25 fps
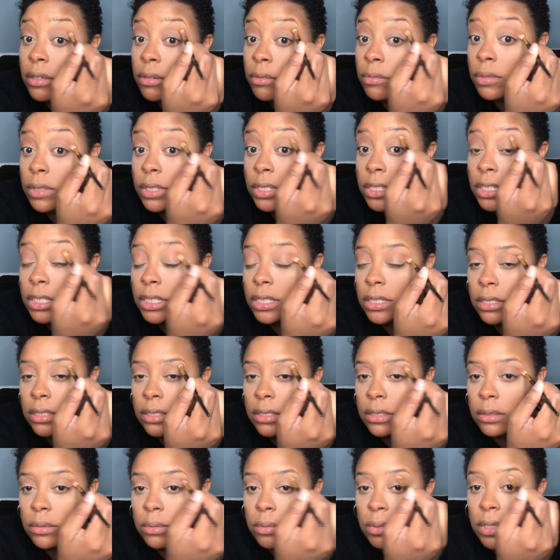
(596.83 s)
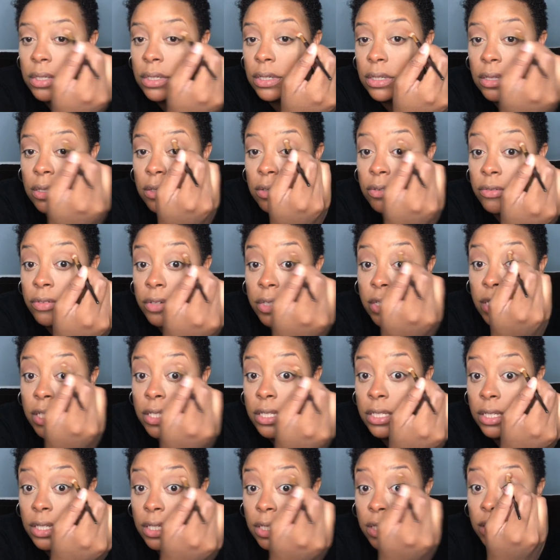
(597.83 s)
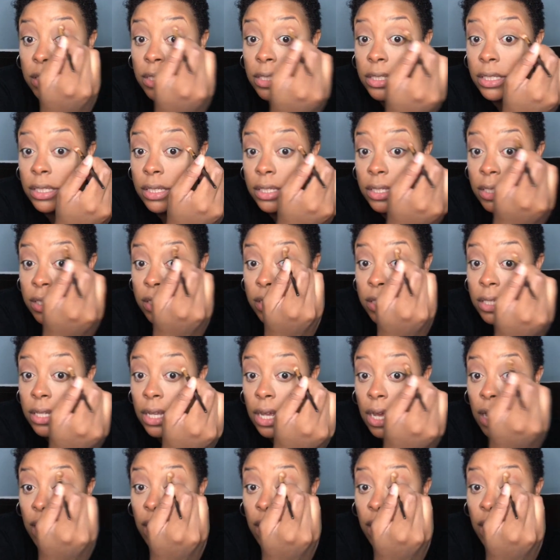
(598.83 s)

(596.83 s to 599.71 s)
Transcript: which is one of the reasons